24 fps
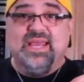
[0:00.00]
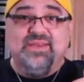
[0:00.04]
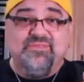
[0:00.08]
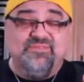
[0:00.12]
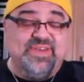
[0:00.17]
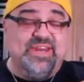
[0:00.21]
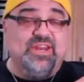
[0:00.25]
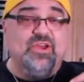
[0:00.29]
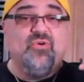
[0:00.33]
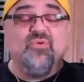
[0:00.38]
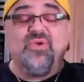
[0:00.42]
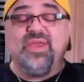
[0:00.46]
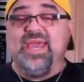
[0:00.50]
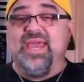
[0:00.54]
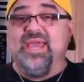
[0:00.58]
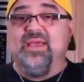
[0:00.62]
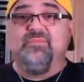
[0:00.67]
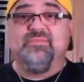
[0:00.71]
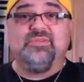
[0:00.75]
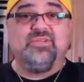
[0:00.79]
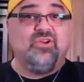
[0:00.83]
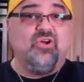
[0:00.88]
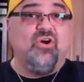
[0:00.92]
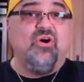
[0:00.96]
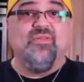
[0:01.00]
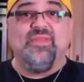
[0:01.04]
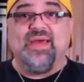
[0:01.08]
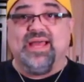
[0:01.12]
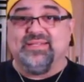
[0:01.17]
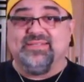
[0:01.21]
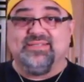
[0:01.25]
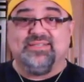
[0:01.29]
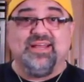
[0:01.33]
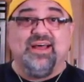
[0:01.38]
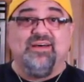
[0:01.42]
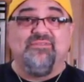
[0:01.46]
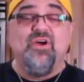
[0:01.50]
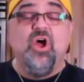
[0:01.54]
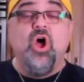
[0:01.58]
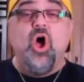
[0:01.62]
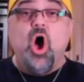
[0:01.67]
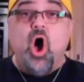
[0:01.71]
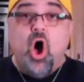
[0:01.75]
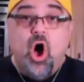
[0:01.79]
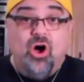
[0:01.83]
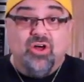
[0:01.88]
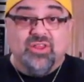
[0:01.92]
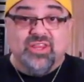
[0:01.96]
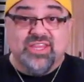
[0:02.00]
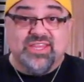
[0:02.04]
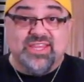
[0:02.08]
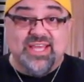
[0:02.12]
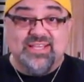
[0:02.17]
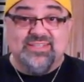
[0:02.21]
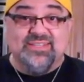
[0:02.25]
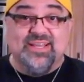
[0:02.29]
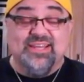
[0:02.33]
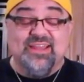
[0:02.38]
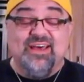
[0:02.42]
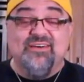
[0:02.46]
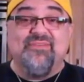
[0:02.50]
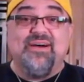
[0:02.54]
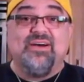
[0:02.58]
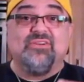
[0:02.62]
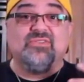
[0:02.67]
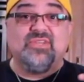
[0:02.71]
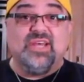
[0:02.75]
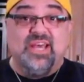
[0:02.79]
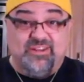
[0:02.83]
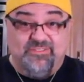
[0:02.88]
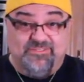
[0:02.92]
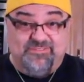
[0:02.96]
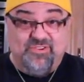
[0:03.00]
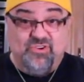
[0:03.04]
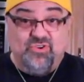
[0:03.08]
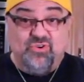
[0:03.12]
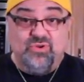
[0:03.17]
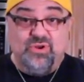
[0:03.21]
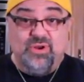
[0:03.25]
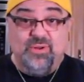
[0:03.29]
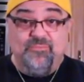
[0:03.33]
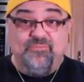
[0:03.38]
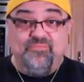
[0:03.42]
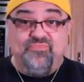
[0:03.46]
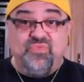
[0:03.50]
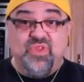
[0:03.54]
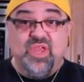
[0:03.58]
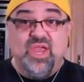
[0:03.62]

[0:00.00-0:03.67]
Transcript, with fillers: video games and all that stuff. All the things I love outside of food,